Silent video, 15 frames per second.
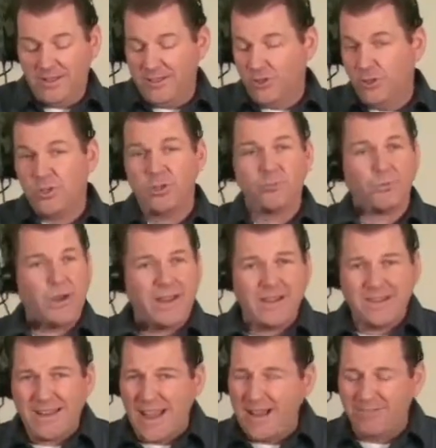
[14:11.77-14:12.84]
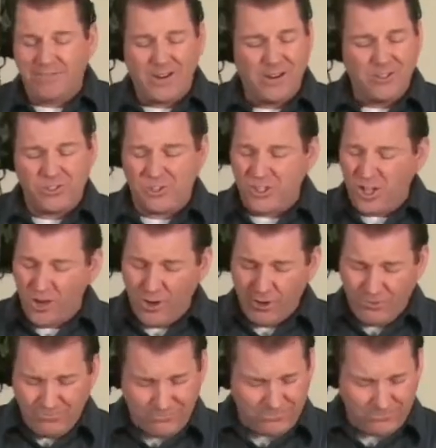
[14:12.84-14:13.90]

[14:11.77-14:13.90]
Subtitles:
You can break it down very slow.